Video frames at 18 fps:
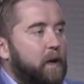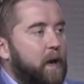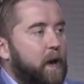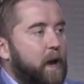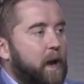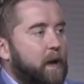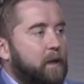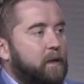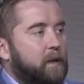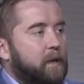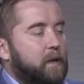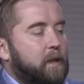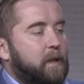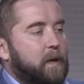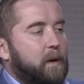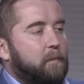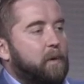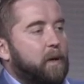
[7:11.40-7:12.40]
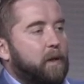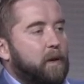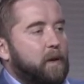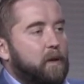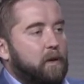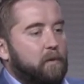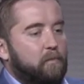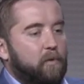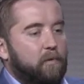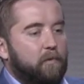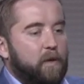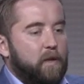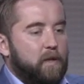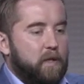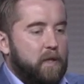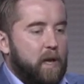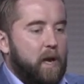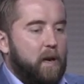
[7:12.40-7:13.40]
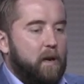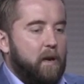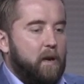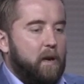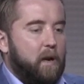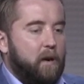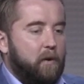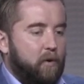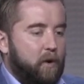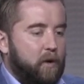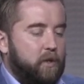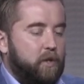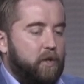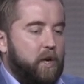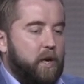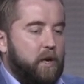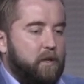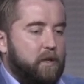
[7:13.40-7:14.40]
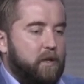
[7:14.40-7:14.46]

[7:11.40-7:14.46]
And the ability to move this data across chains